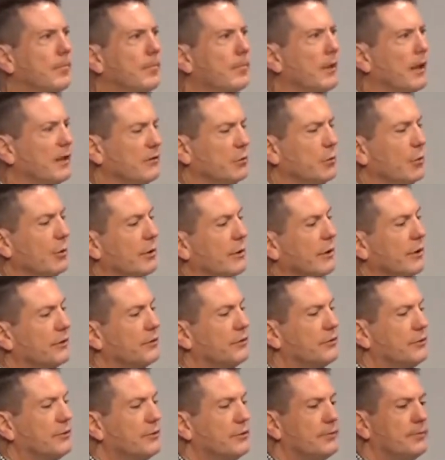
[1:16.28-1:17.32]
That's what it
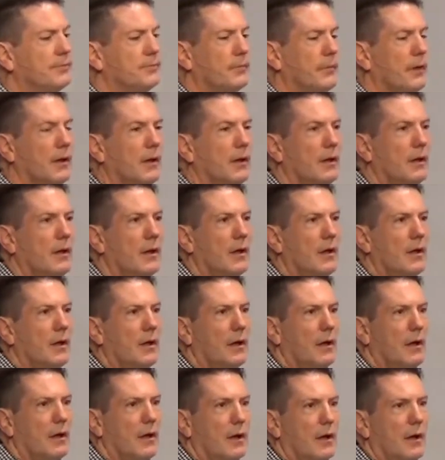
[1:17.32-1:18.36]
is.
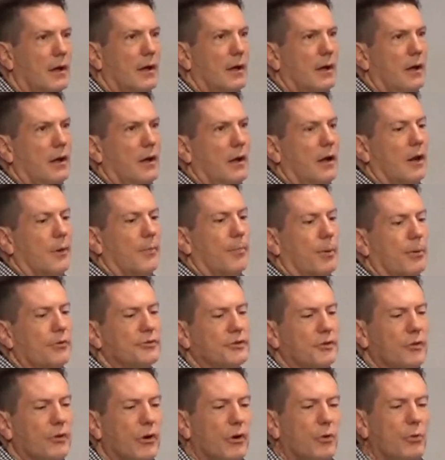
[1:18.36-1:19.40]
On a
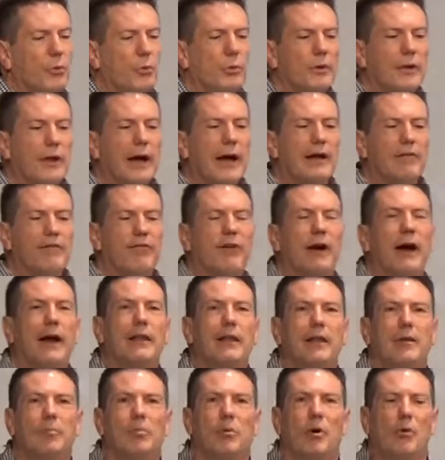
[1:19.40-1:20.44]
personal note, when God
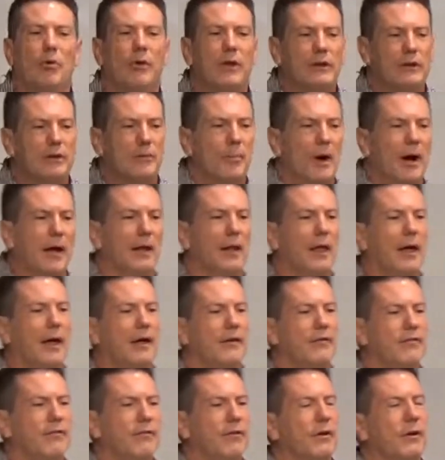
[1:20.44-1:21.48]
finally broke into my
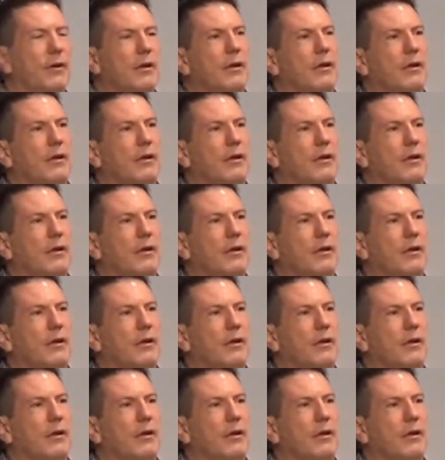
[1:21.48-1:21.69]
life